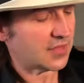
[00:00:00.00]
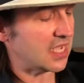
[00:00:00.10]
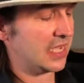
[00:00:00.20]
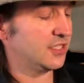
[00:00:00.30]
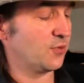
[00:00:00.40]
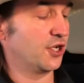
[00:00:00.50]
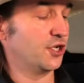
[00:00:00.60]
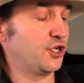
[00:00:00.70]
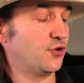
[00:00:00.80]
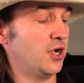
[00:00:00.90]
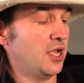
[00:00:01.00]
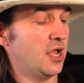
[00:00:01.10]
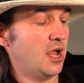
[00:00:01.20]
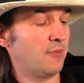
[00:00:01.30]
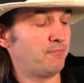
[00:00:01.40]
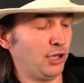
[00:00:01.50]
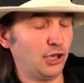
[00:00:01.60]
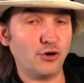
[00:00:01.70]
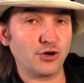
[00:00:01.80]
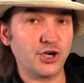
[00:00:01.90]
is we're going to do a
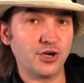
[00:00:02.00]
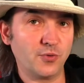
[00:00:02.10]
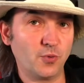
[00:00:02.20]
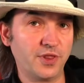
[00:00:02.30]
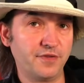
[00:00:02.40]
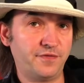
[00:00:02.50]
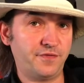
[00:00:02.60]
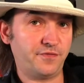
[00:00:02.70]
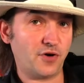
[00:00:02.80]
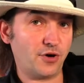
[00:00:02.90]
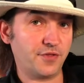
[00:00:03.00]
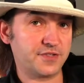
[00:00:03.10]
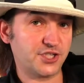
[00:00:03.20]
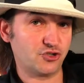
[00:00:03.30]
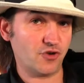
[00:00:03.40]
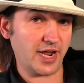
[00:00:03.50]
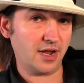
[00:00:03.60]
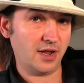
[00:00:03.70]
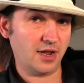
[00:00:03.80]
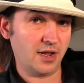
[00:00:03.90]
pluck with the 4th
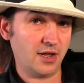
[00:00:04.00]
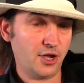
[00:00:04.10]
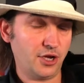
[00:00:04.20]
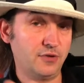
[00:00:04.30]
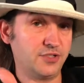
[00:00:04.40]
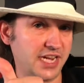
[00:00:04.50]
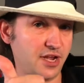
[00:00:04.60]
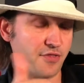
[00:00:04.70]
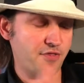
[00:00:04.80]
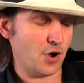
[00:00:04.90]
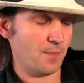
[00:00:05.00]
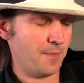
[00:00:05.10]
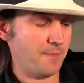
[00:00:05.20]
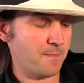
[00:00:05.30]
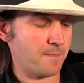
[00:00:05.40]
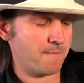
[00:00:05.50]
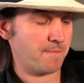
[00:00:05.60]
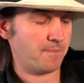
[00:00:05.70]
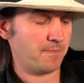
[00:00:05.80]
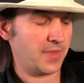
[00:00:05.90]
string using your thumb,
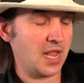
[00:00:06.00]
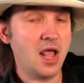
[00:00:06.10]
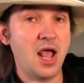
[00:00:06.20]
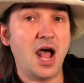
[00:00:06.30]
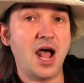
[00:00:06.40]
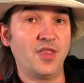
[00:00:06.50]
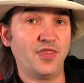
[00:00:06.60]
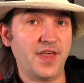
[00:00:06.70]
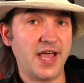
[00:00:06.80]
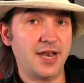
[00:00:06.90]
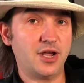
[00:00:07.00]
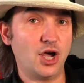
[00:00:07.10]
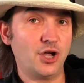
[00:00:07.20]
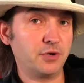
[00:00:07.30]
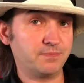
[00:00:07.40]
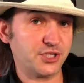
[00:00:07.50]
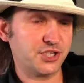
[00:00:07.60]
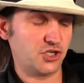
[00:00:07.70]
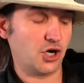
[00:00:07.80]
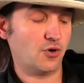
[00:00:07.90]
and then an
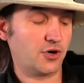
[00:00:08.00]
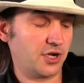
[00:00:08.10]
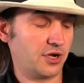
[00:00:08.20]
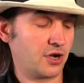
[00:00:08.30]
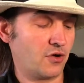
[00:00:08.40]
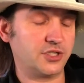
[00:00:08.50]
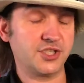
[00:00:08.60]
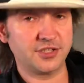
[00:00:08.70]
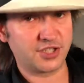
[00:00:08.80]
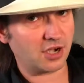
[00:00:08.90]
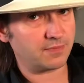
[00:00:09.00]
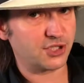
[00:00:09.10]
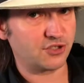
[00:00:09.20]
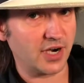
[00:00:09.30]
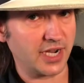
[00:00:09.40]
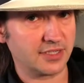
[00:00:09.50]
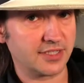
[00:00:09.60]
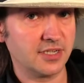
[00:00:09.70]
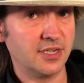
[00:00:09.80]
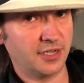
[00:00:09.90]
upstroke across the top
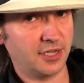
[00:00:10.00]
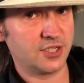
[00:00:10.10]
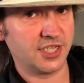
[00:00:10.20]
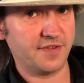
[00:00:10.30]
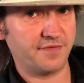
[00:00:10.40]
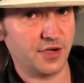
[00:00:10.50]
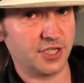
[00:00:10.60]
strings using your 1st